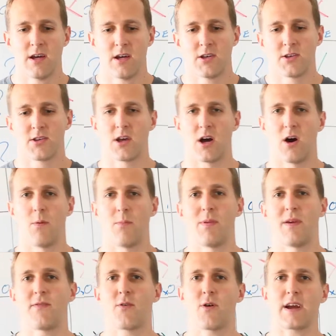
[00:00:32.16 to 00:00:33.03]
So
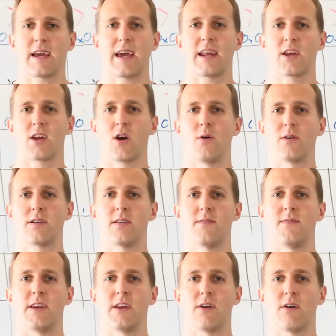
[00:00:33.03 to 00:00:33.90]
before I kind of go into
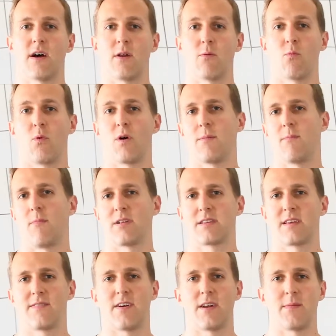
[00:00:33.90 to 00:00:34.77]
the video on what
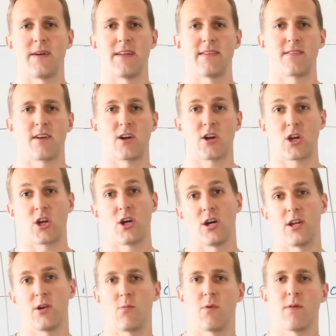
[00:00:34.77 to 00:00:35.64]
multivitamins are
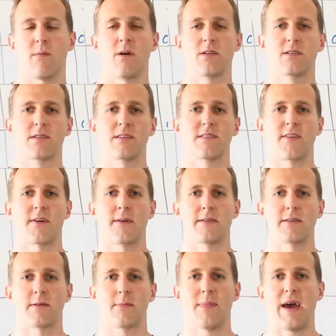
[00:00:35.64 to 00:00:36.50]
good and what
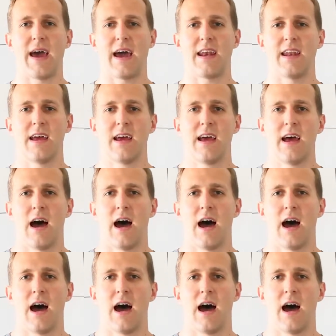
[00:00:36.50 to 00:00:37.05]
multivitamins are bad,